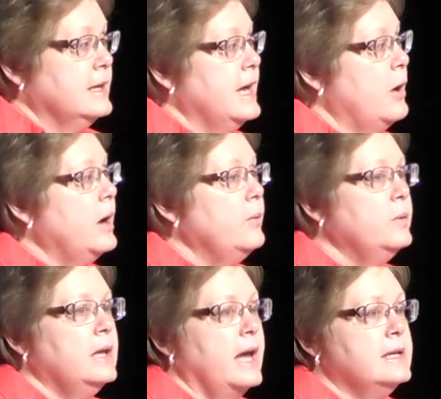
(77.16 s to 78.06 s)
Now I
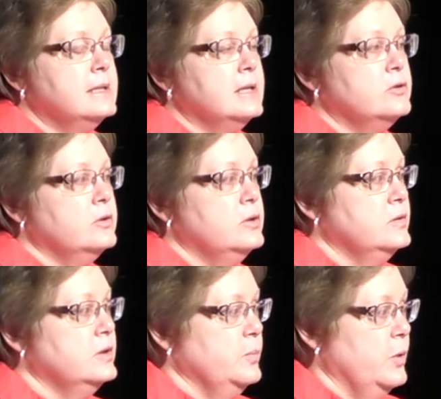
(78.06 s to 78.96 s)
would like to
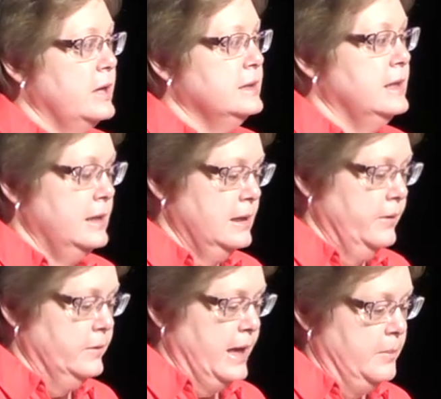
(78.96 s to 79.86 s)
introduce the president
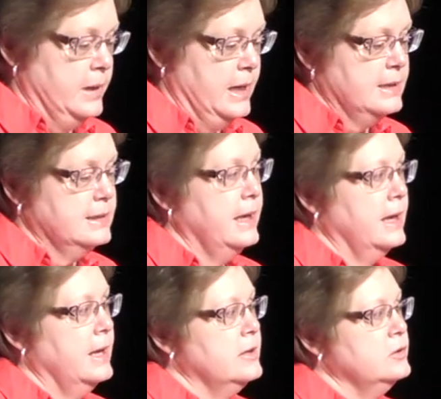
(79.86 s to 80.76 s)
of Dabney S.
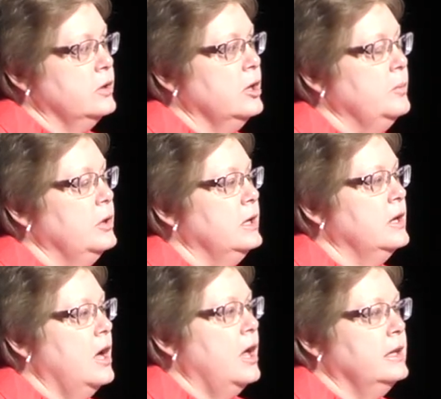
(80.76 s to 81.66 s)
Lancaster Community
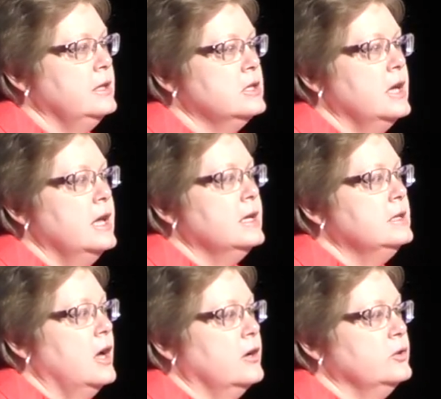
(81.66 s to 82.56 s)
College,
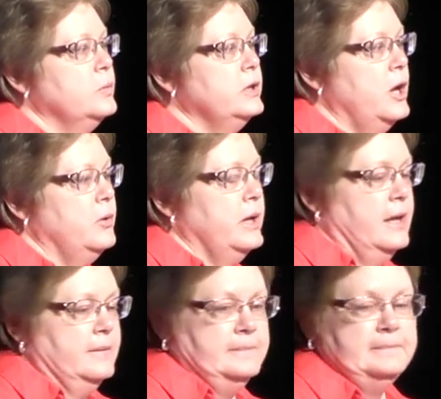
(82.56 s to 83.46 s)
Dr.
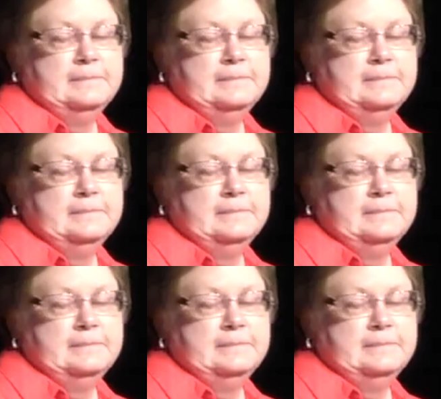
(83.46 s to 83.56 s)
Renoni.